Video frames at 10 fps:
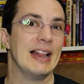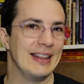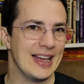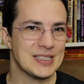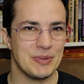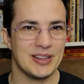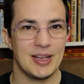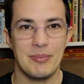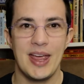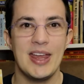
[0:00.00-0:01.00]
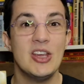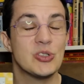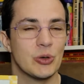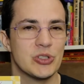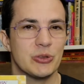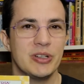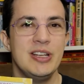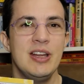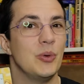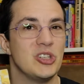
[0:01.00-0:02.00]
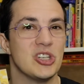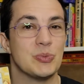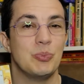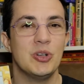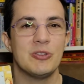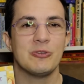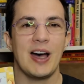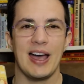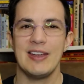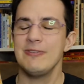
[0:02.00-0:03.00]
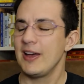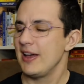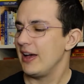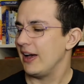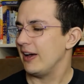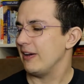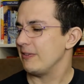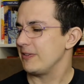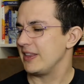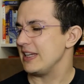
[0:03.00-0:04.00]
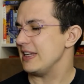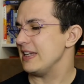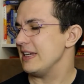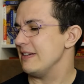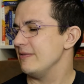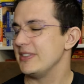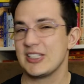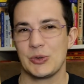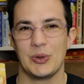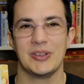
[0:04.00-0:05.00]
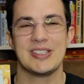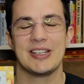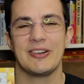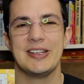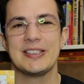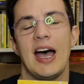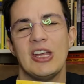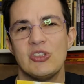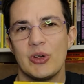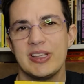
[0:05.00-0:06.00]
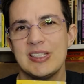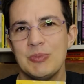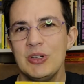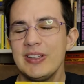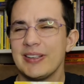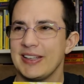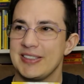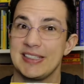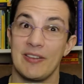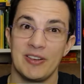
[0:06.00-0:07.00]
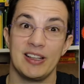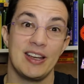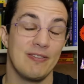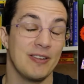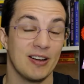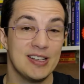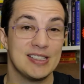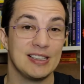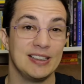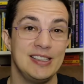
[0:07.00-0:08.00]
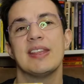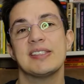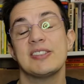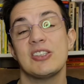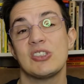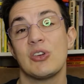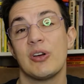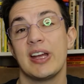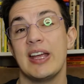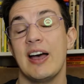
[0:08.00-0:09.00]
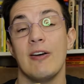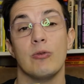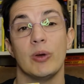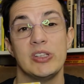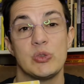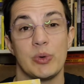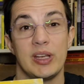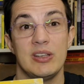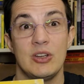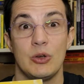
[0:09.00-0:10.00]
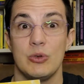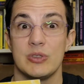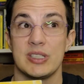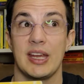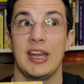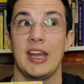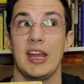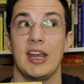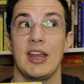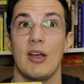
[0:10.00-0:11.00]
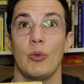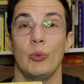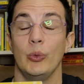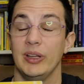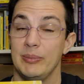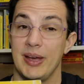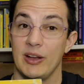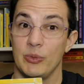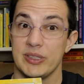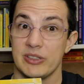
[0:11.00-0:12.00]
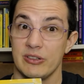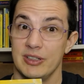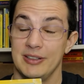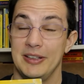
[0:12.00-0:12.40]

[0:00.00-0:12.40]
last month in May, Sourcery, which is book five of the Discworld series. I enjoyed this book. It was definitely very silly. This is the story of Rincewind, who's a really bad wizard,